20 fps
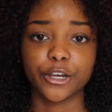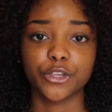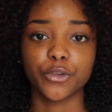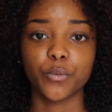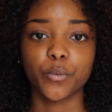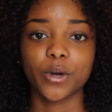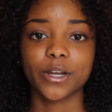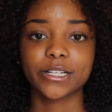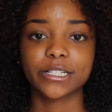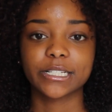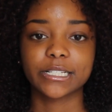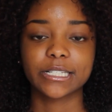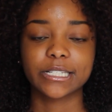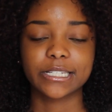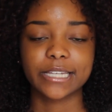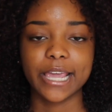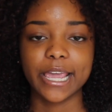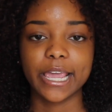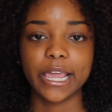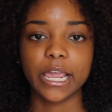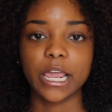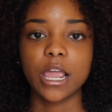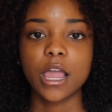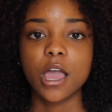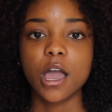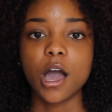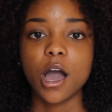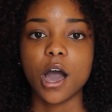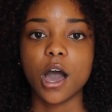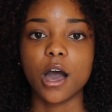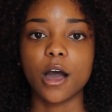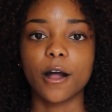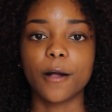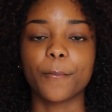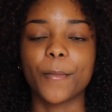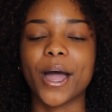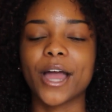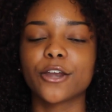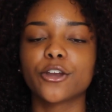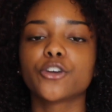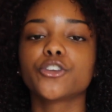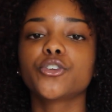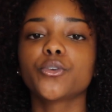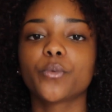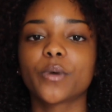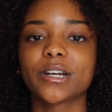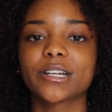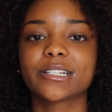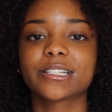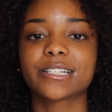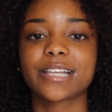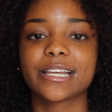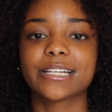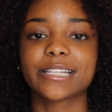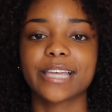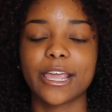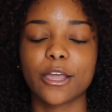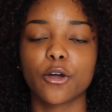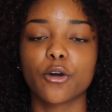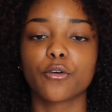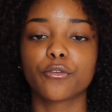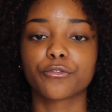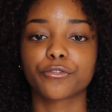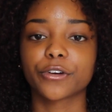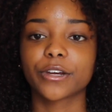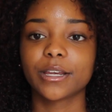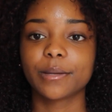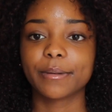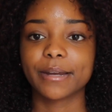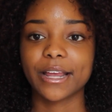You want to stay, I know you want to stay tangle free,